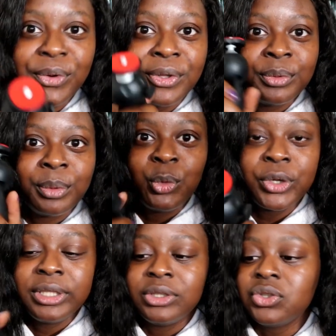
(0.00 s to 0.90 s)
one when i'm
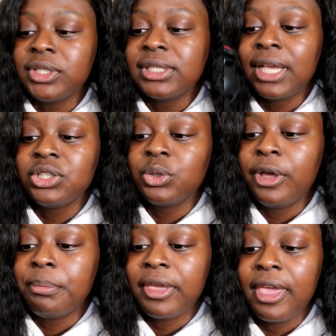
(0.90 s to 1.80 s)
walking the street it's actually
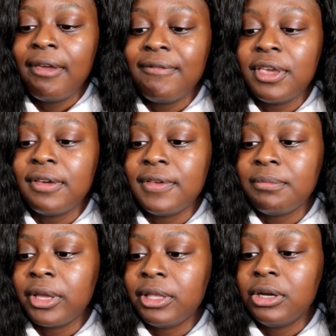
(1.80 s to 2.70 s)
quite a bit heavier
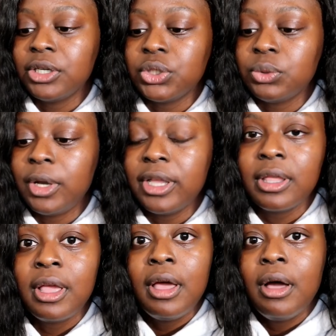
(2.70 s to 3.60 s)
than my last
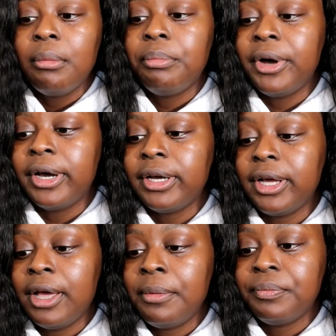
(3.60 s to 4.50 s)
one but
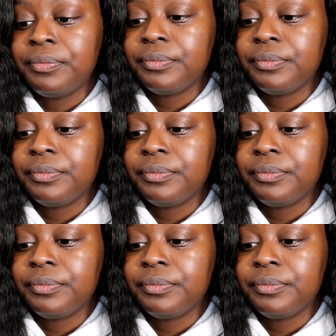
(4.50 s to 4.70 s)
um